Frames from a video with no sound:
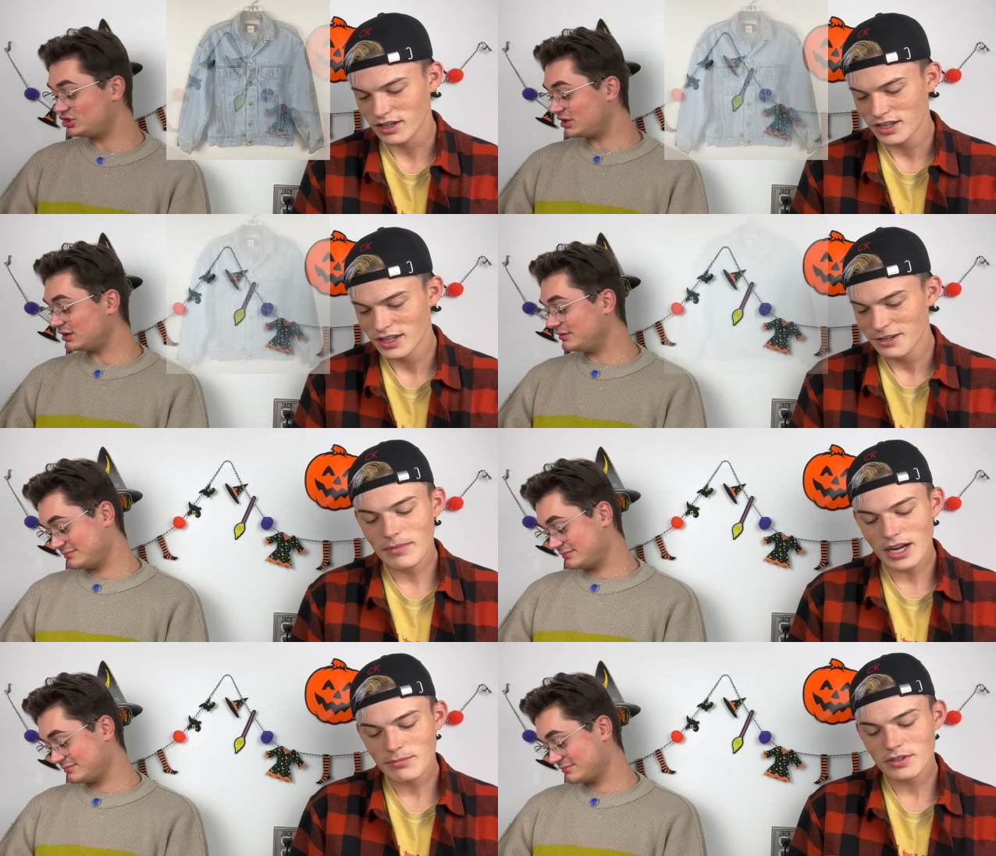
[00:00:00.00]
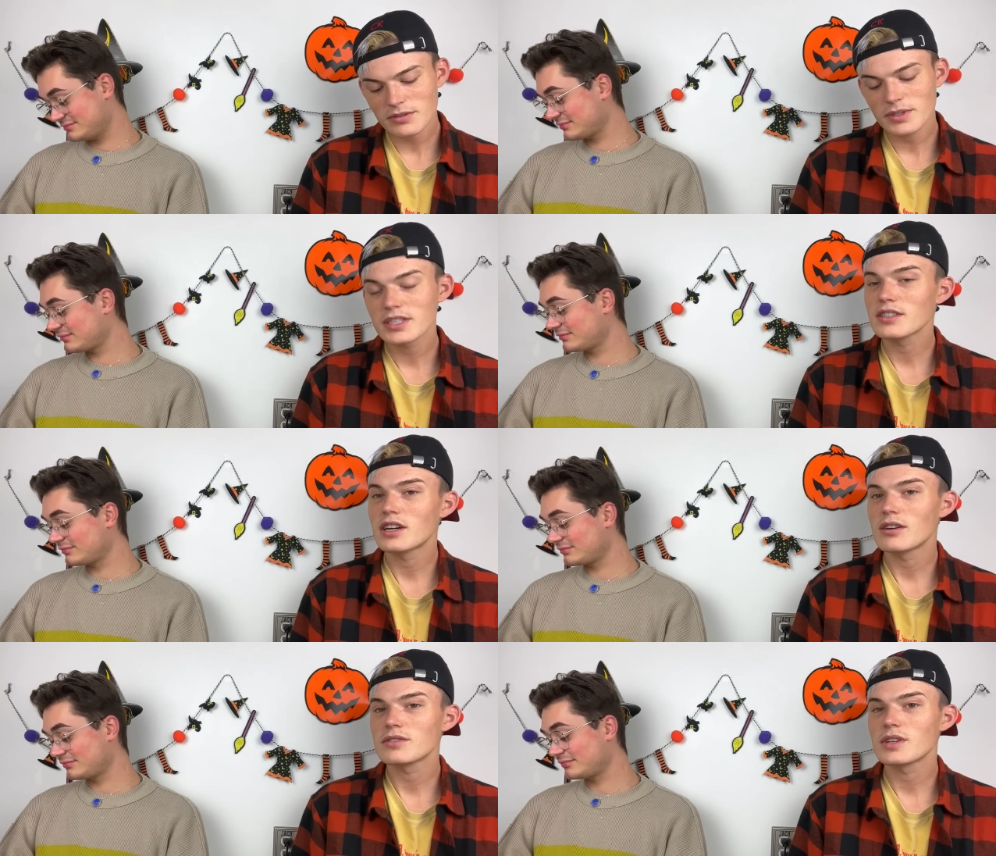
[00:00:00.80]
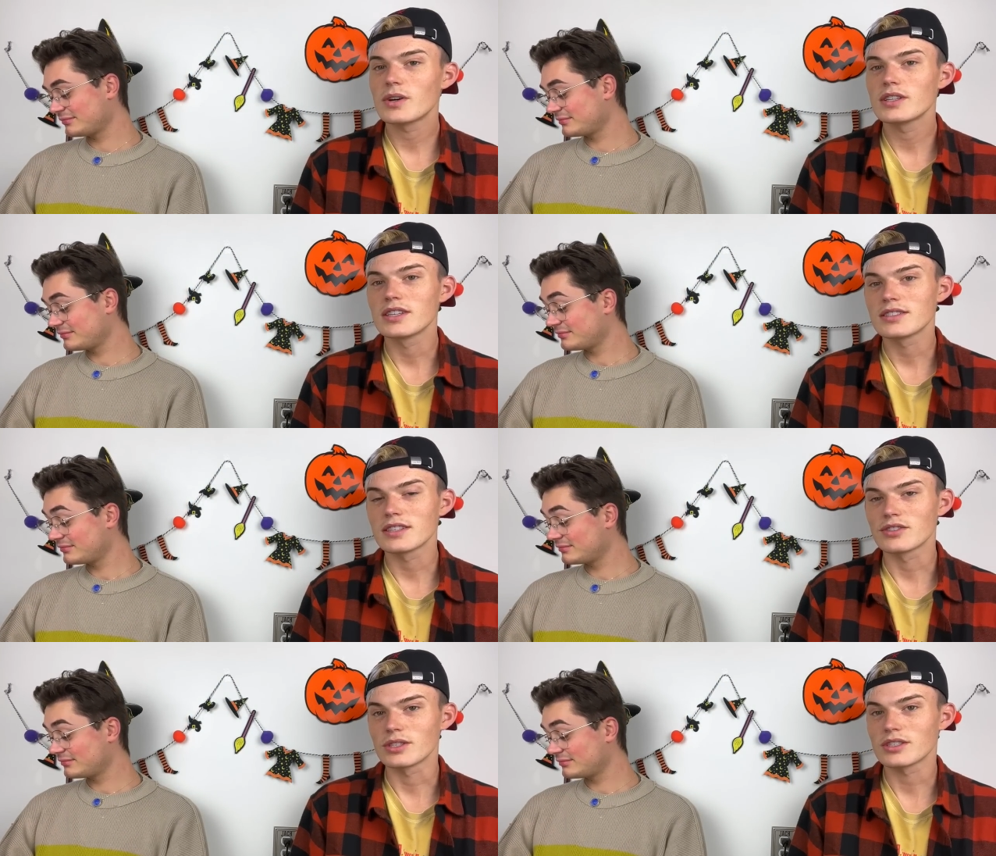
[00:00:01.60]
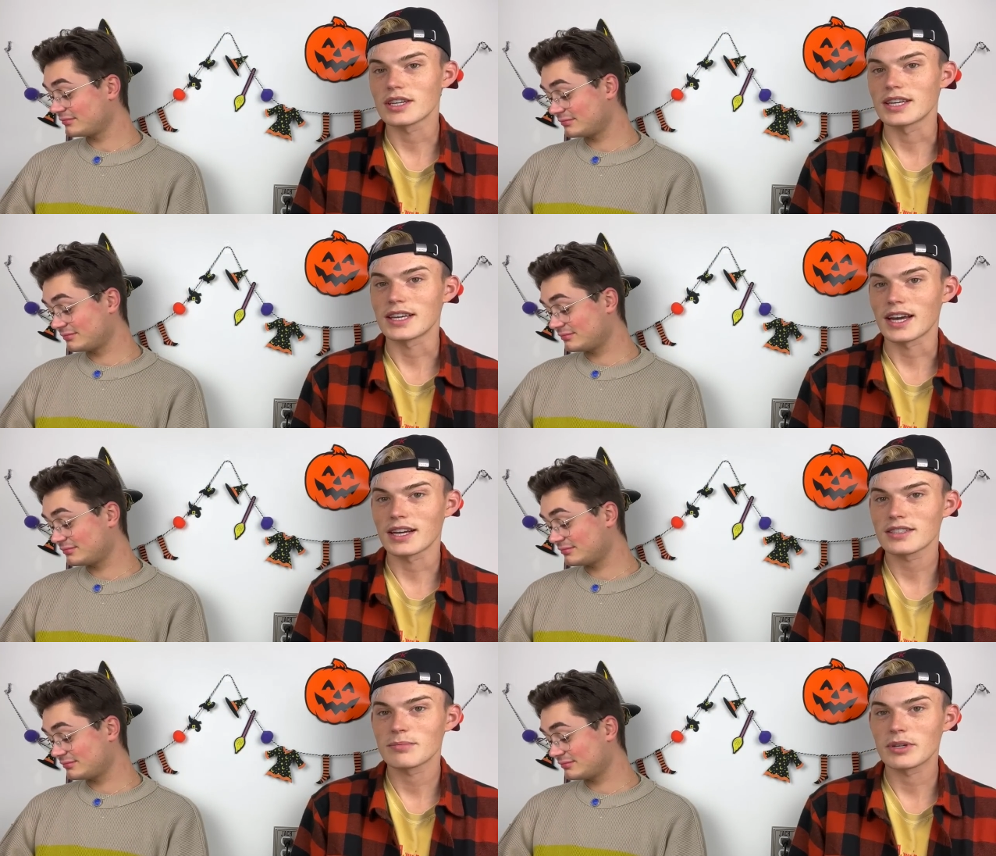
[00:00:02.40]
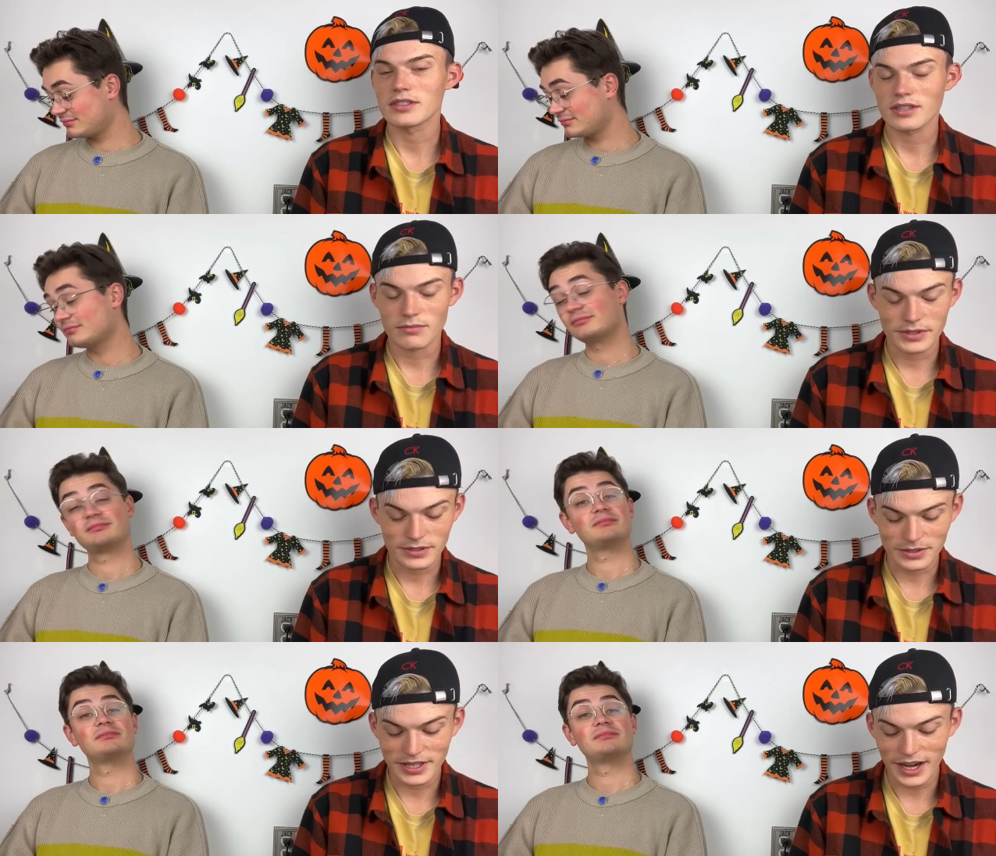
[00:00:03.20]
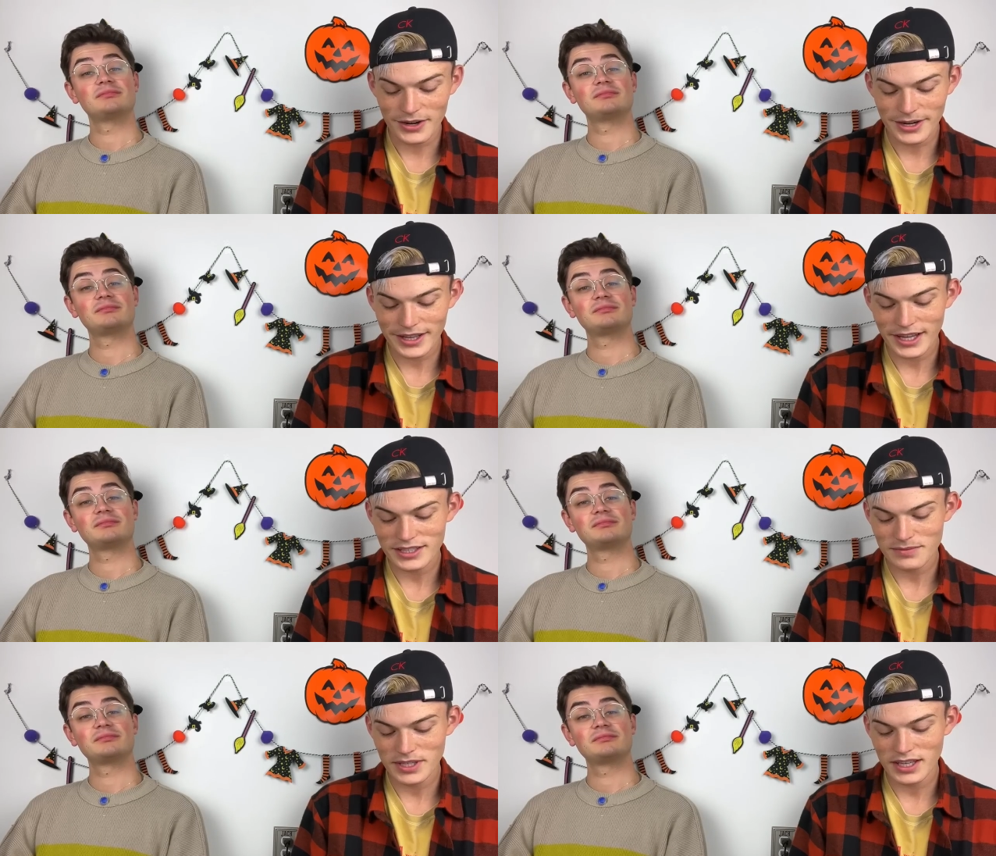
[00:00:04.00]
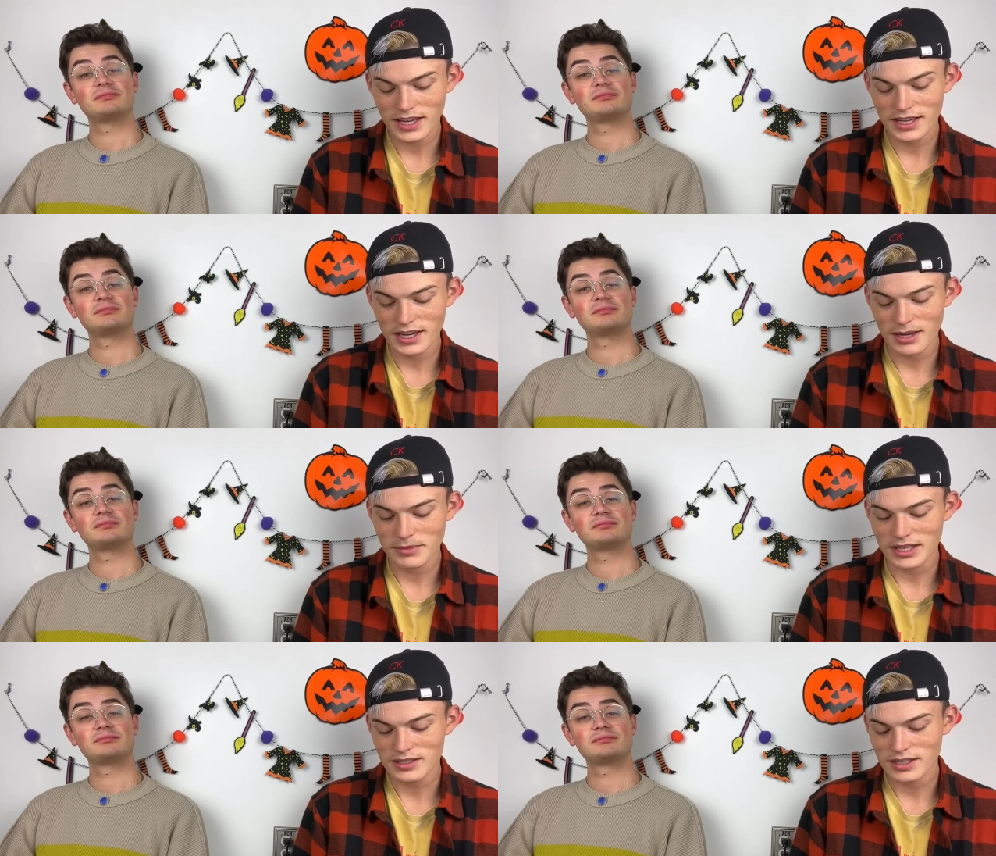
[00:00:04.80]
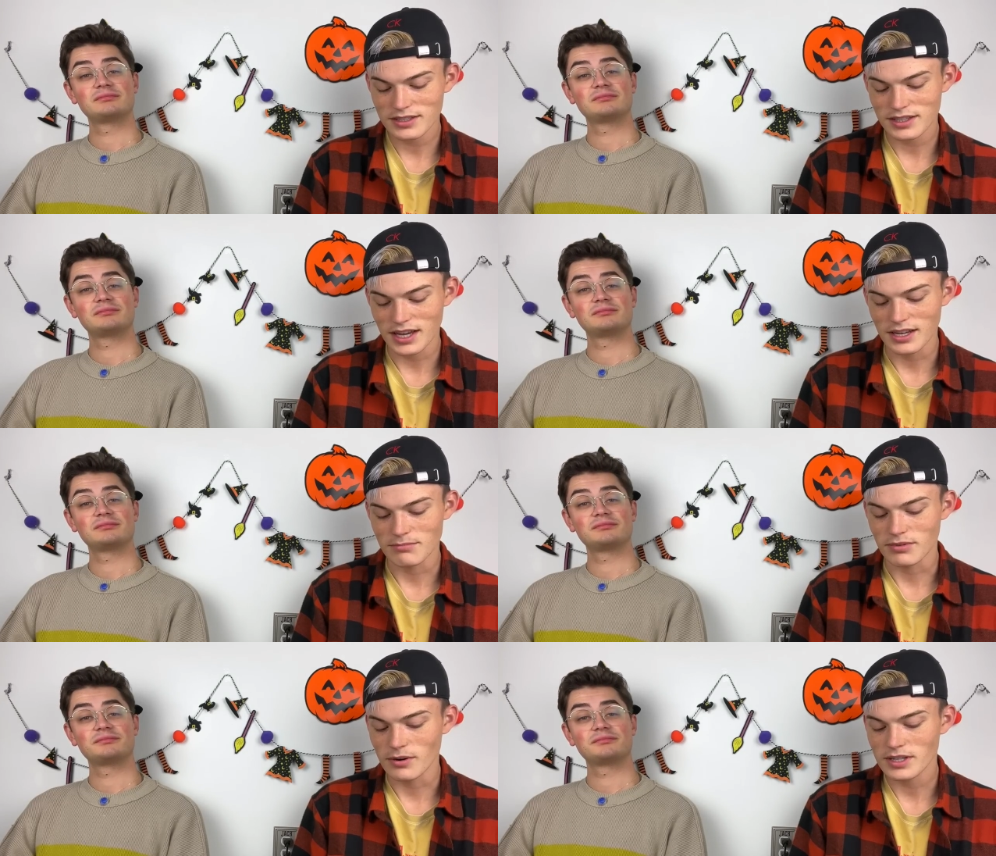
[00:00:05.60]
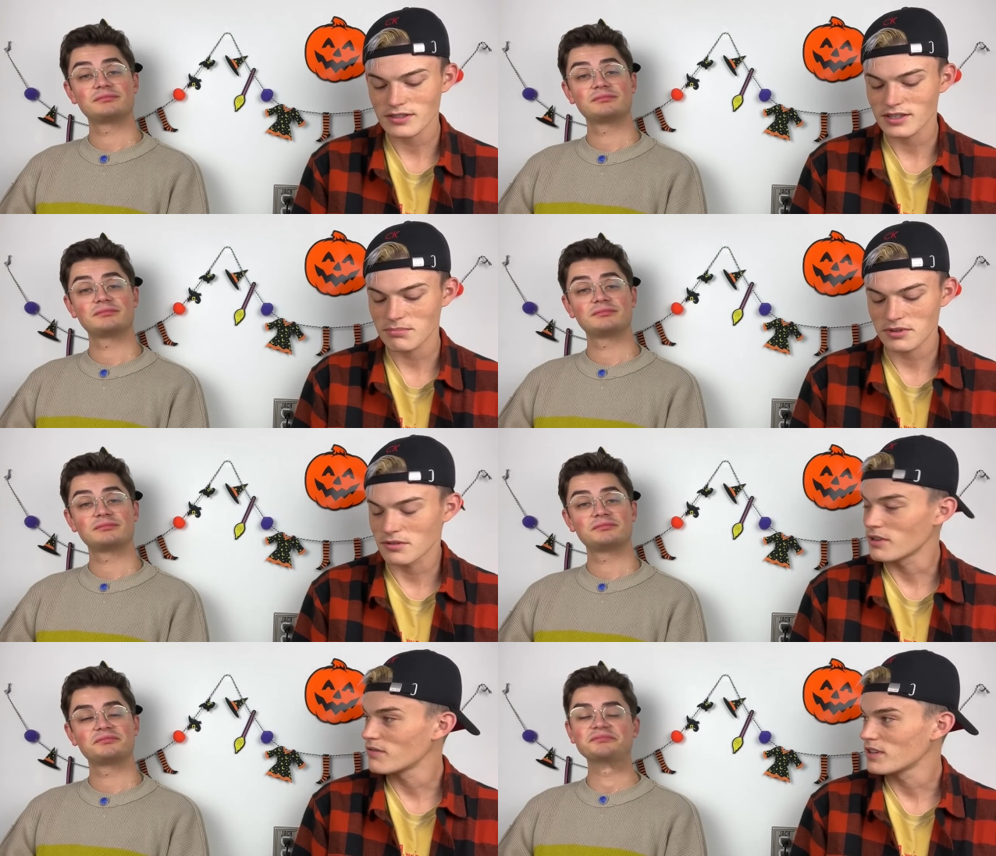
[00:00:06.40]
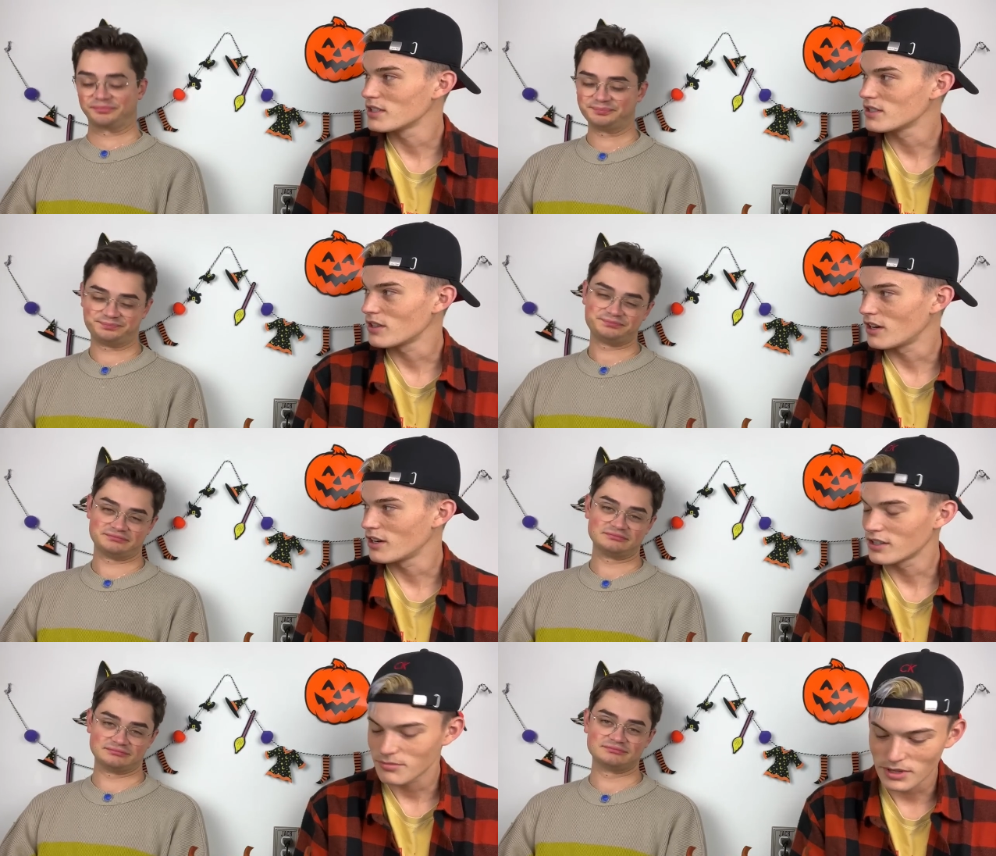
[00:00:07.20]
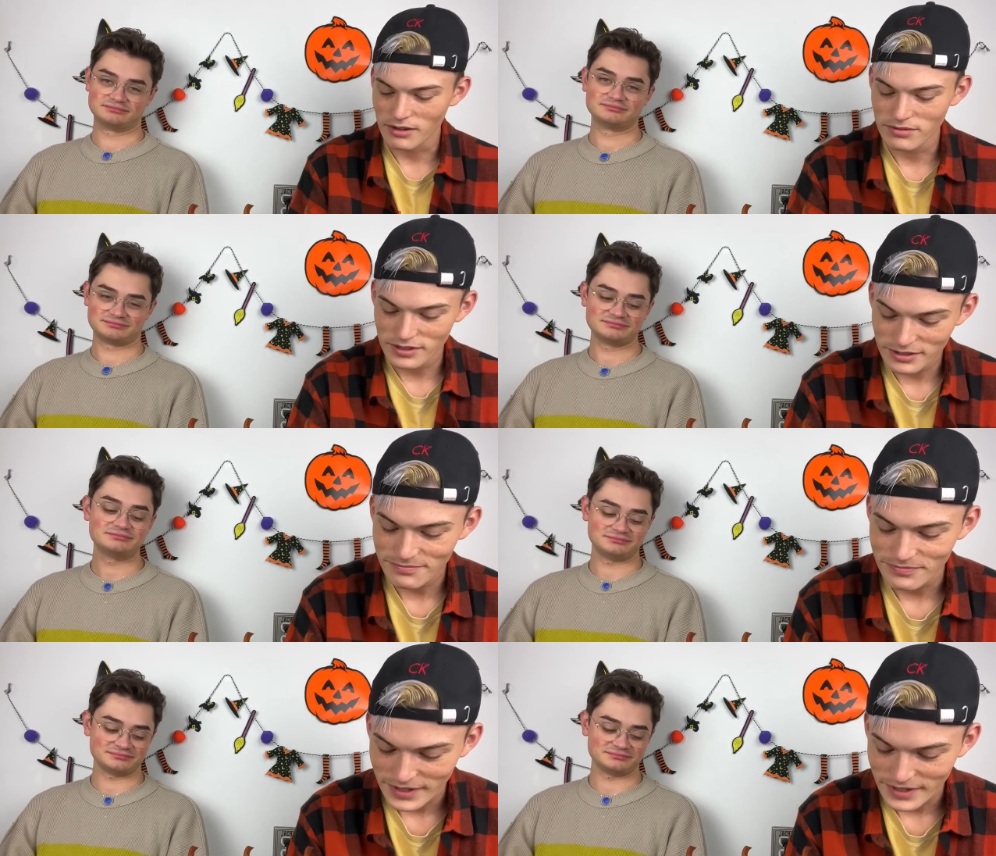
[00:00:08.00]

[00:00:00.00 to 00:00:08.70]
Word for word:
Speaker 1: Cheated. My most recent coat sold, this is just a guess based on what sold Saturday last week, and I'm guessing it's that broken zipper North Face long puffer.